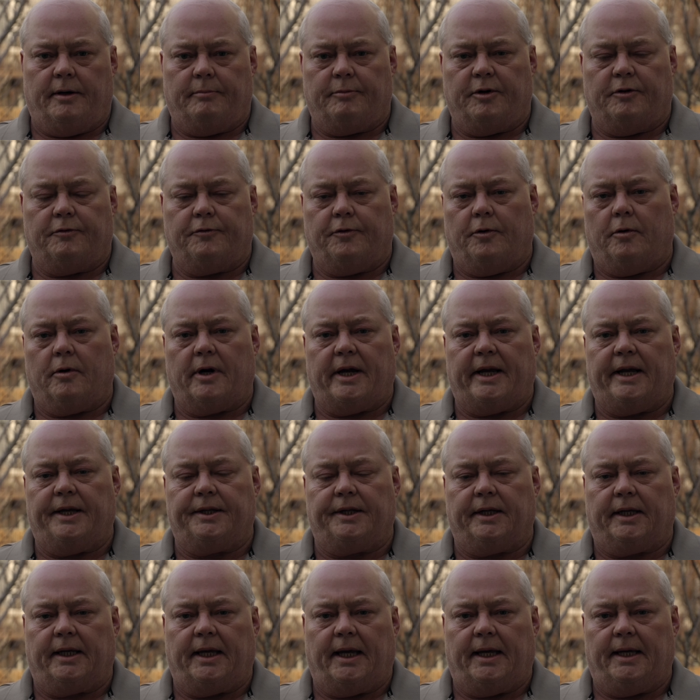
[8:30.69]
Before I
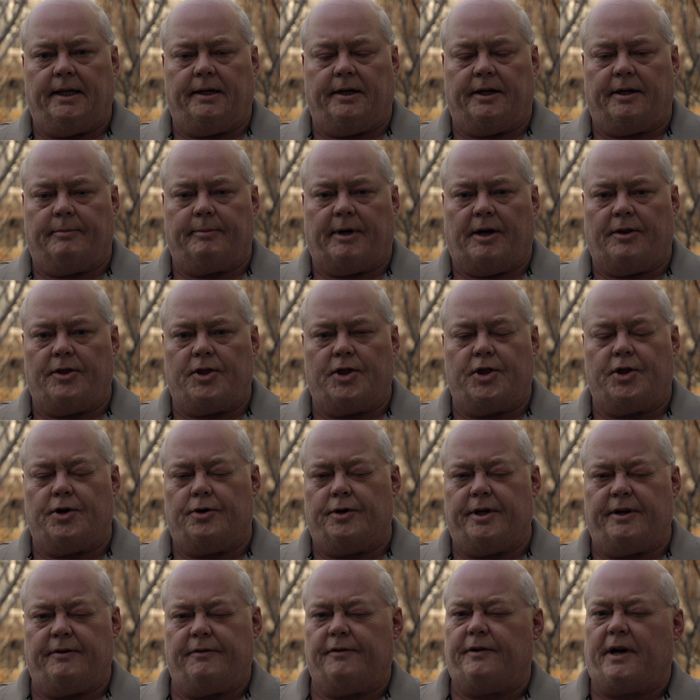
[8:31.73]
had the gain on about
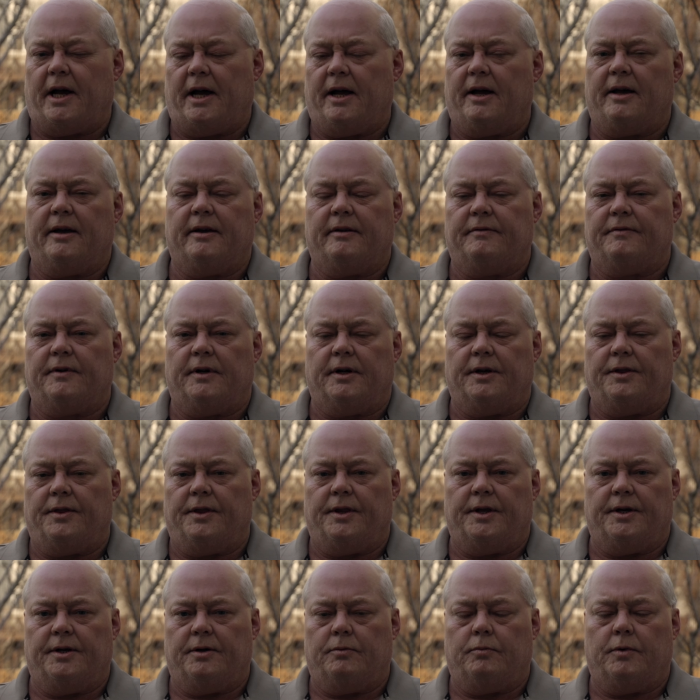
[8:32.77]
35
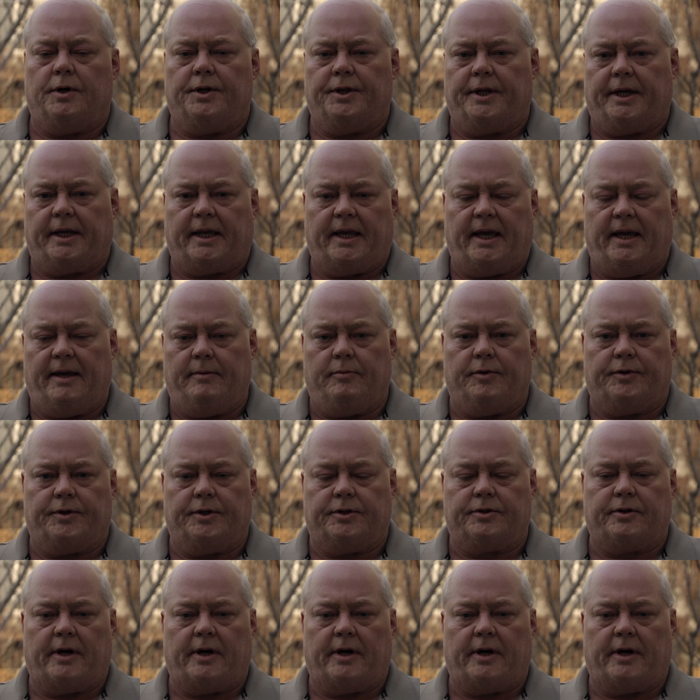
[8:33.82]
on the one that came with the